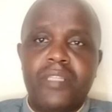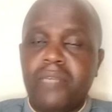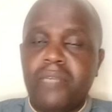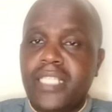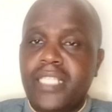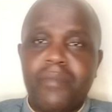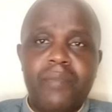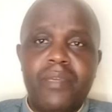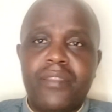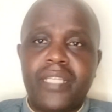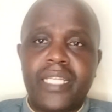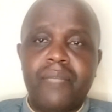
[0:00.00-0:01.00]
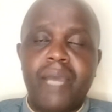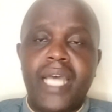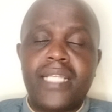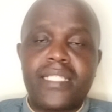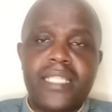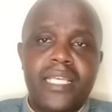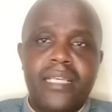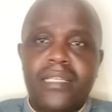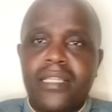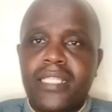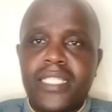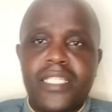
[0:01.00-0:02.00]
It may take maybe 3 months,
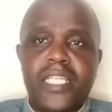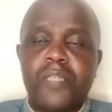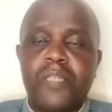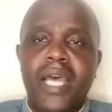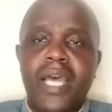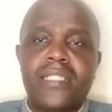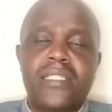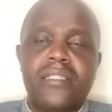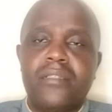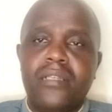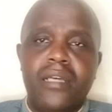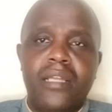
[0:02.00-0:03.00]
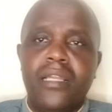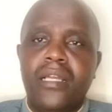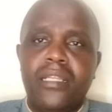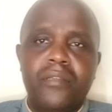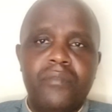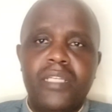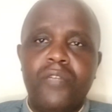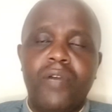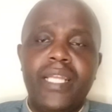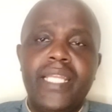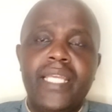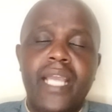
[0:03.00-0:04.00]
6 months, and even
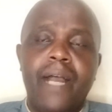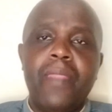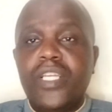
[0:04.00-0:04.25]
1 year.